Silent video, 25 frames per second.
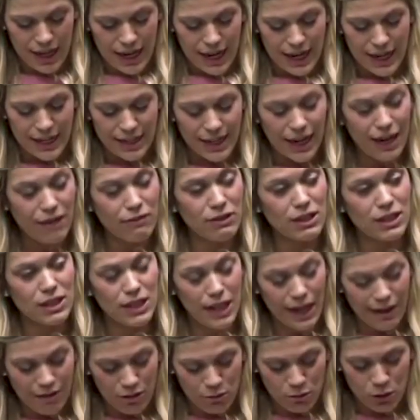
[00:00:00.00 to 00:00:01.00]
is having
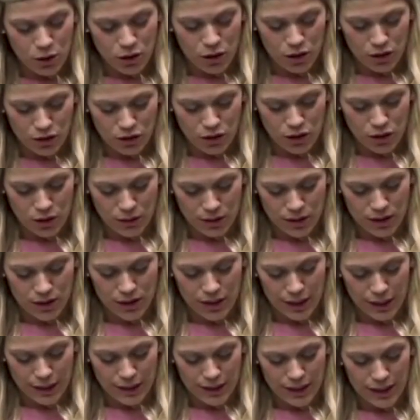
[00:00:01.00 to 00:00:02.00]
terrible
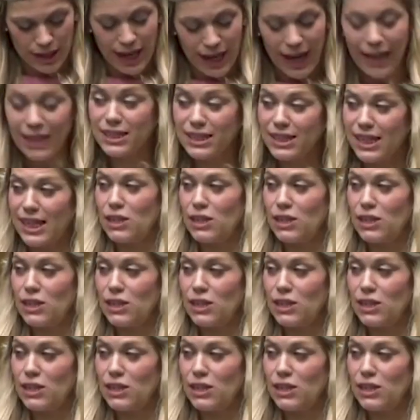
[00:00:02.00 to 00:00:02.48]
consequences, and